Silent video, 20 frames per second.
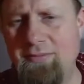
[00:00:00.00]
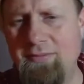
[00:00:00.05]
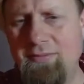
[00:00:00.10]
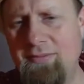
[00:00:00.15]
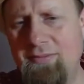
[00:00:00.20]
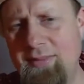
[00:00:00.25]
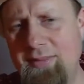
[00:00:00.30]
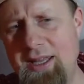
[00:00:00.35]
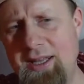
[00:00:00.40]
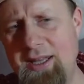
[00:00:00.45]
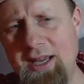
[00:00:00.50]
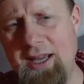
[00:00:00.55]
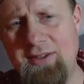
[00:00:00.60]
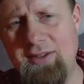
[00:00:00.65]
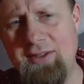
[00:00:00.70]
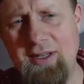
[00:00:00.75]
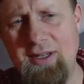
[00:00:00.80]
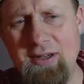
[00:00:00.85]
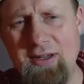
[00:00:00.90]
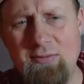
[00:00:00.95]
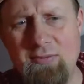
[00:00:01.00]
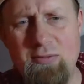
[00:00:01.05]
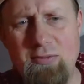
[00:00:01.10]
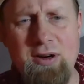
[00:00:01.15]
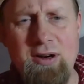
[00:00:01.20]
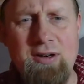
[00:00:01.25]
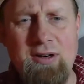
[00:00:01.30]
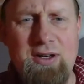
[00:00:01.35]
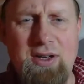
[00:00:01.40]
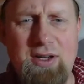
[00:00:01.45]
and that's a good
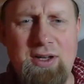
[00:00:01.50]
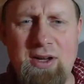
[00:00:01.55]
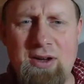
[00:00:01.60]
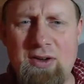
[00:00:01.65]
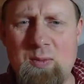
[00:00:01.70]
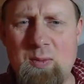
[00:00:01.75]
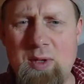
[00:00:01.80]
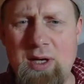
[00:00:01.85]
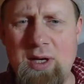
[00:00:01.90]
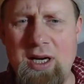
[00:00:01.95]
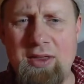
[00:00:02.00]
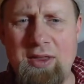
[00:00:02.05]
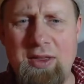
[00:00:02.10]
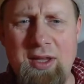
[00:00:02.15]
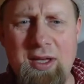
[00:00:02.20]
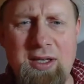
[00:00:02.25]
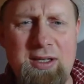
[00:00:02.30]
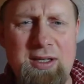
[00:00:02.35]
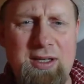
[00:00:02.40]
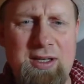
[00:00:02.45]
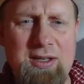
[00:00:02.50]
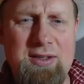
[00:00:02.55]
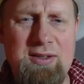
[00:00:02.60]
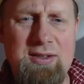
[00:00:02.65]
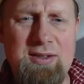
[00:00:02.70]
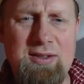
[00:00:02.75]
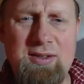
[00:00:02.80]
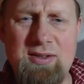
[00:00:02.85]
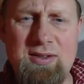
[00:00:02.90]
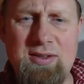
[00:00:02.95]
word to use, but I think
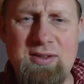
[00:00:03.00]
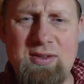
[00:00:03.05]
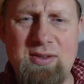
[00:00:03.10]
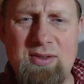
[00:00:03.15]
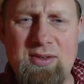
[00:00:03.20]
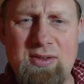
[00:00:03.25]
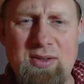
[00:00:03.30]
it's